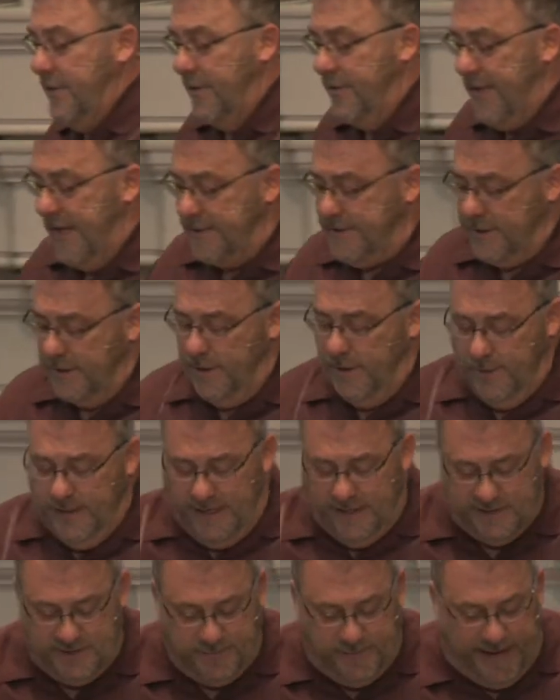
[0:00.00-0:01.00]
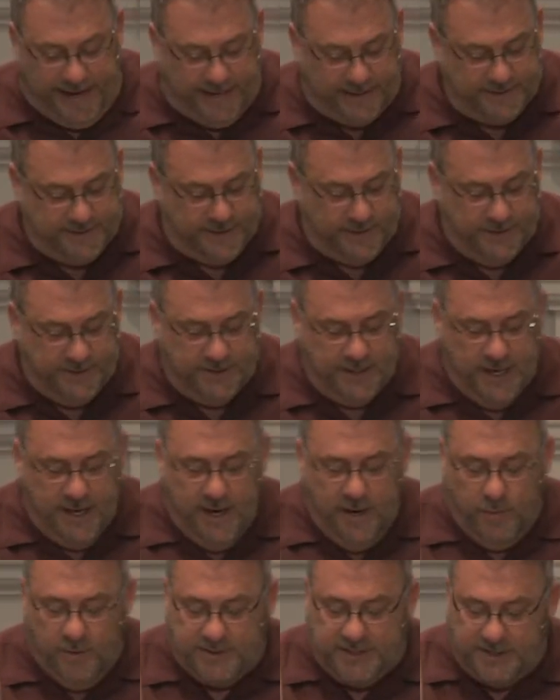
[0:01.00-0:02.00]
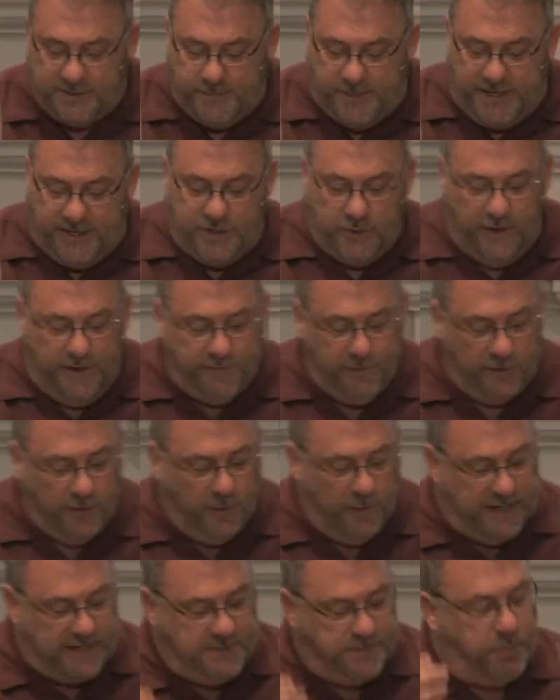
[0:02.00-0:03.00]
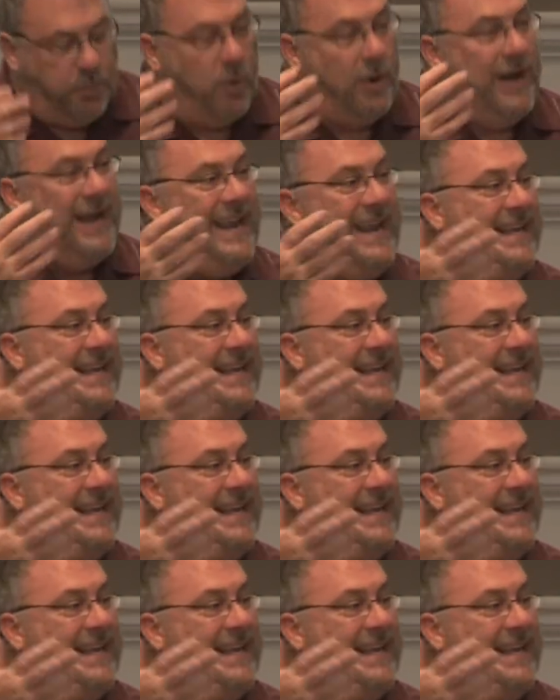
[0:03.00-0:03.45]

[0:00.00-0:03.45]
a Thessalonians passage where it says, be joyful always, pray